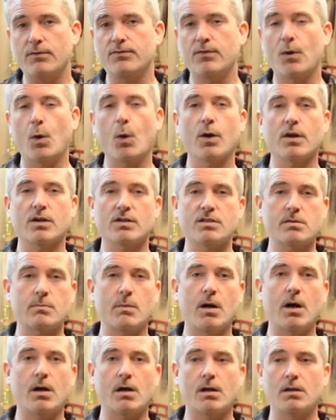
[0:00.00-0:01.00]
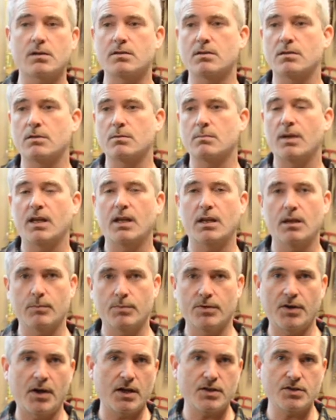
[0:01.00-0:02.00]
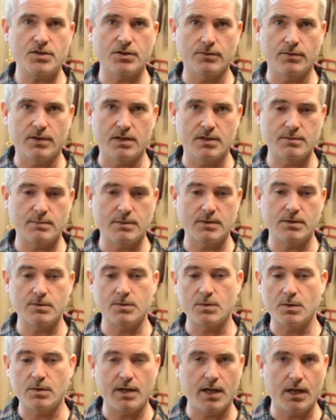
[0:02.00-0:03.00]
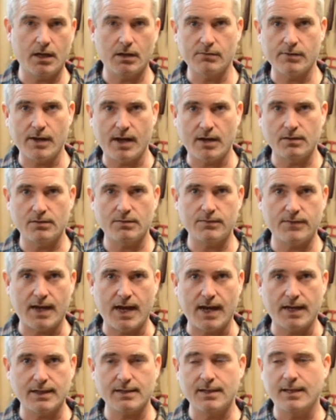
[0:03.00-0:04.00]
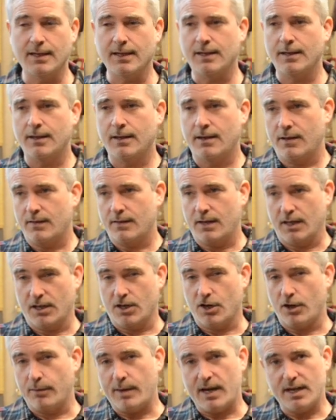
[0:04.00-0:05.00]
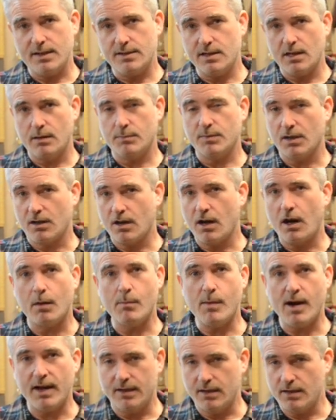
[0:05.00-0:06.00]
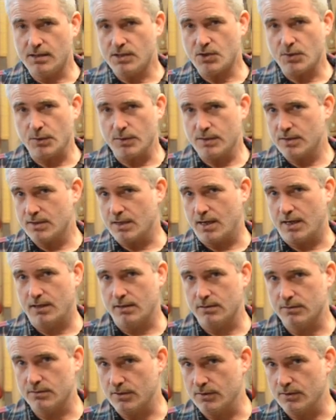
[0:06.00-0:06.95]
for small to medium production runs, but there's no getting around the fact that carbide tipped and carbide insert styles